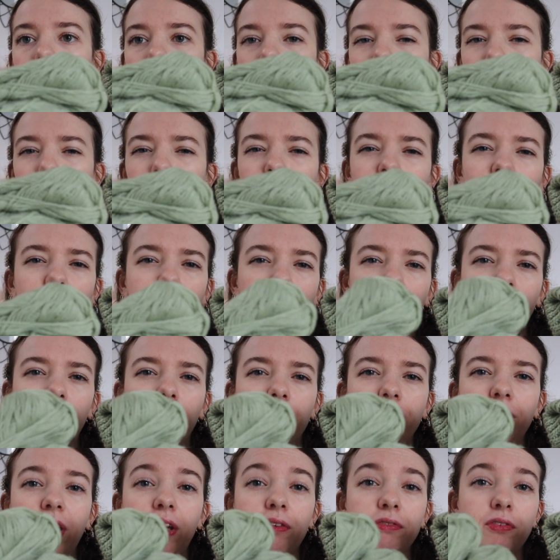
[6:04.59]
I will have all
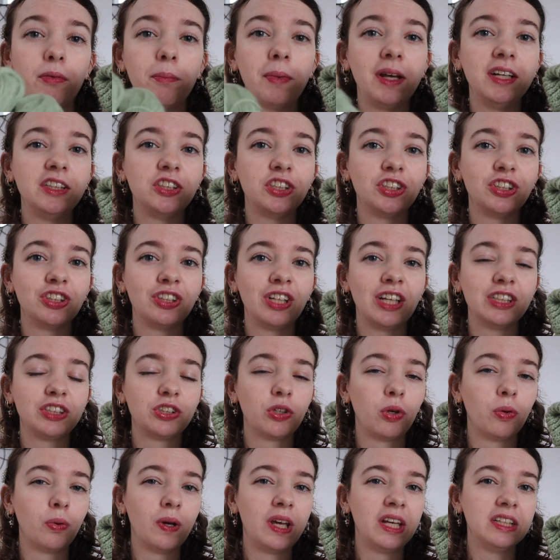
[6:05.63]
of the information as
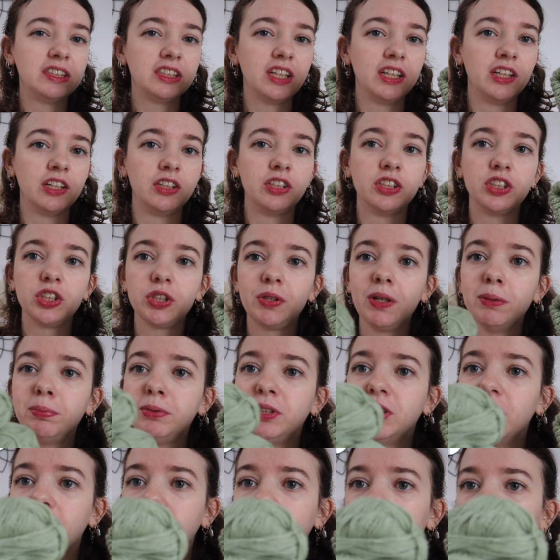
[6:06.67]
always in the
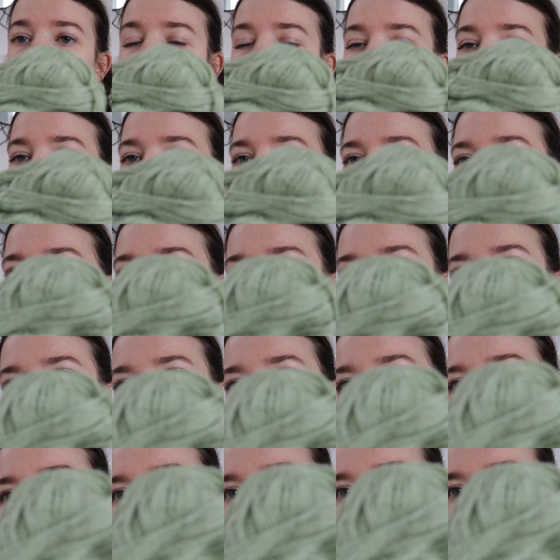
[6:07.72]
description. But
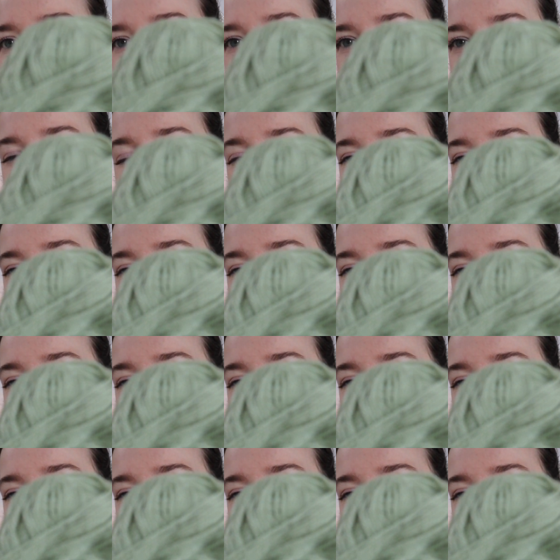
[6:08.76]
this is what